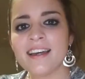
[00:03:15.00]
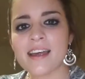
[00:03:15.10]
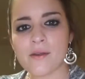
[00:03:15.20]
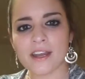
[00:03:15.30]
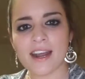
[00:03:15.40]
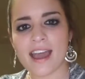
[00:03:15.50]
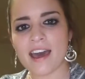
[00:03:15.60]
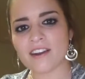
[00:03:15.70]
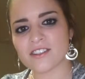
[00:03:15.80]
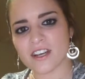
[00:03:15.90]
Now we're gonna
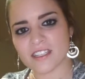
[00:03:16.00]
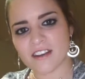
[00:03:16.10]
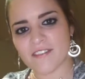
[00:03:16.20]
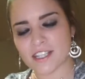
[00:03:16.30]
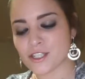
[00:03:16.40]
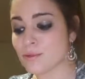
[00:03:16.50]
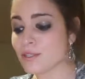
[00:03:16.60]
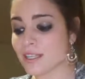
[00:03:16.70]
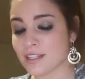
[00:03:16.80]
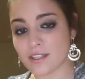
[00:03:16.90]
add our sauteed
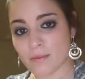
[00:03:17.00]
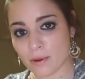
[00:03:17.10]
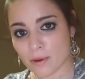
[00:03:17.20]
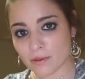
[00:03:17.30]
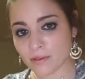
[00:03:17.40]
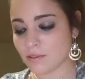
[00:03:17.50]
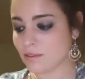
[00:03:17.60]
vegetables into the bowl.